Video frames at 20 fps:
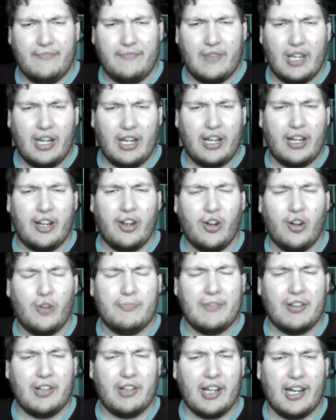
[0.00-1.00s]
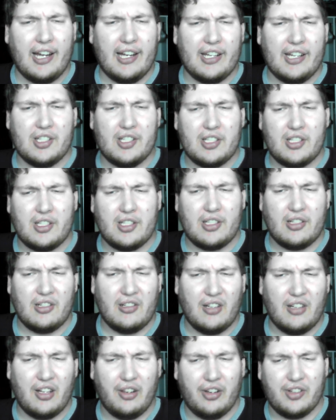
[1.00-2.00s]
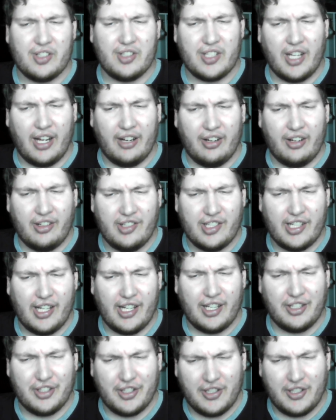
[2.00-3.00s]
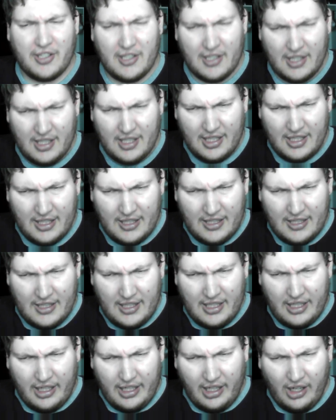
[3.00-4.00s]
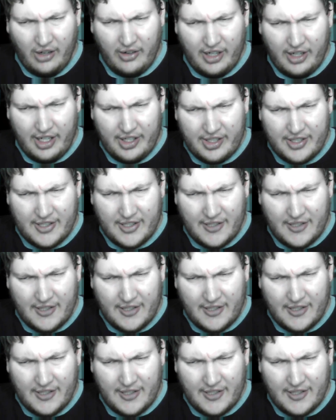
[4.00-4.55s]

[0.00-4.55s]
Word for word: and I hope you guys understand and such. Here it is